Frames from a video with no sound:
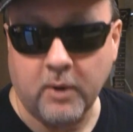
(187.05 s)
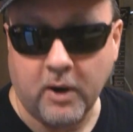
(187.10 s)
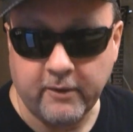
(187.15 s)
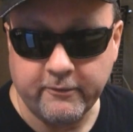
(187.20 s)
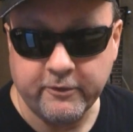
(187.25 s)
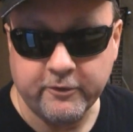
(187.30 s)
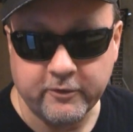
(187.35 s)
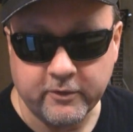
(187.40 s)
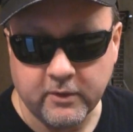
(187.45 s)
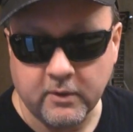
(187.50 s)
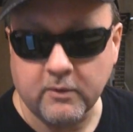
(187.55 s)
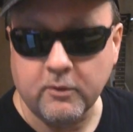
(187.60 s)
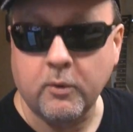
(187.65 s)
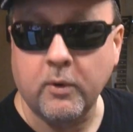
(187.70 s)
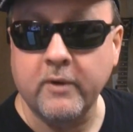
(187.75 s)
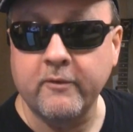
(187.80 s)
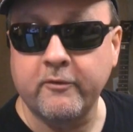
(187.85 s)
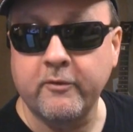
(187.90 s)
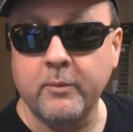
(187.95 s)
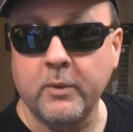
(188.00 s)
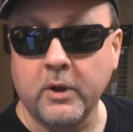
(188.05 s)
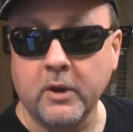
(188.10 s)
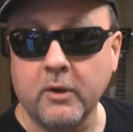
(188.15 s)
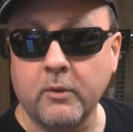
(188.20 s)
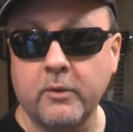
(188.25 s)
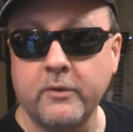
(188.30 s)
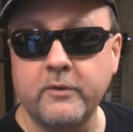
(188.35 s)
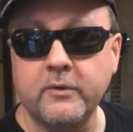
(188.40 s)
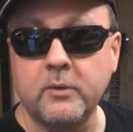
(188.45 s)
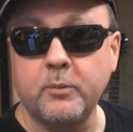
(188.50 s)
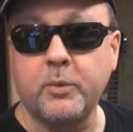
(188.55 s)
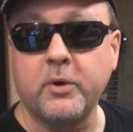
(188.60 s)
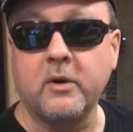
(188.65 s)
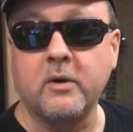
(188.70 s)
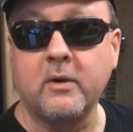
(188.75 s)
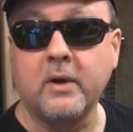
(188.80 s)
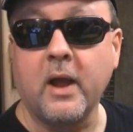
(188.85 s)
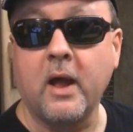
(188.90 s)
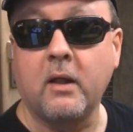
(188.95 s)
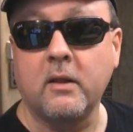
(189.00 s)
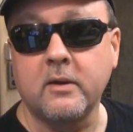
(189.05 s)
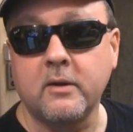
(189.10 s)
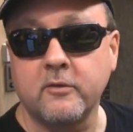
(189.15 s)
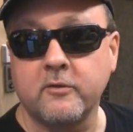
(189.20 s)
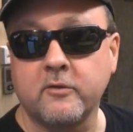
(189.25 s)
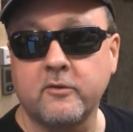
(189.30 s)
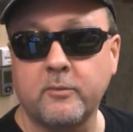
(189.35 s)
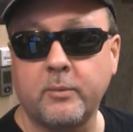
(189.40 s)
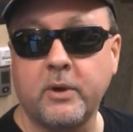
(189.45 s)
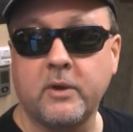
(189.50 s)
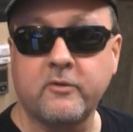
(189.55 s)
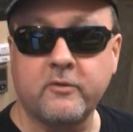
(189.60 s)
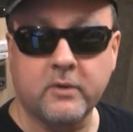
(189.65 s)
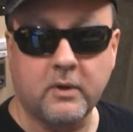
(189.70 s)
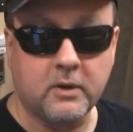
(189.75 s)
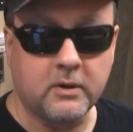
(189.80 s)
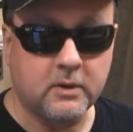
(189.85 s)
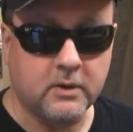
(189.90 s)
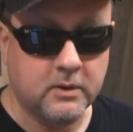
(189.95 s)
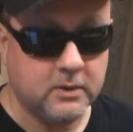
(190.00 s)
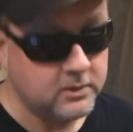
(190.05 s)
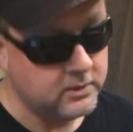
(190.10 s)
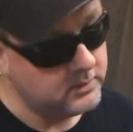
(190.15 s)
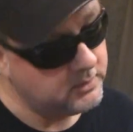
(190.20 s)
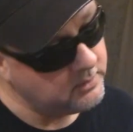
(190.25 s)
obviously are quite familiar with an imperial gallon because it's based on